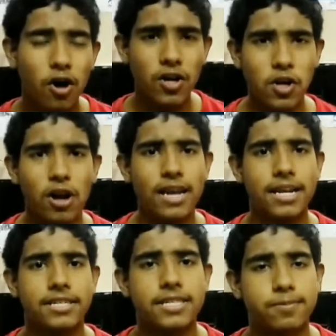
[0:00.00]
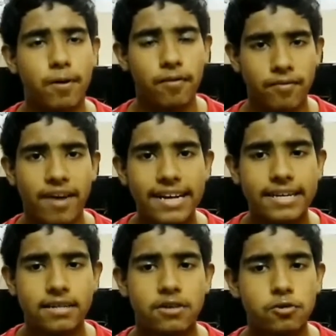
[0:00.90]
or knowledge is
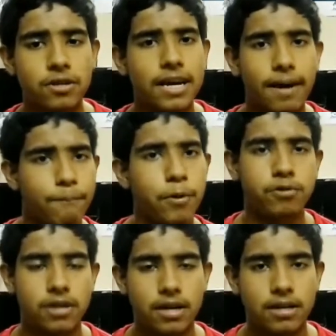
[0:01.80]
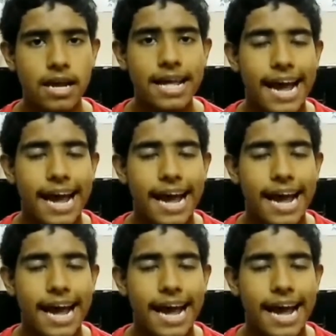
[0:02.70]
provided to the computer,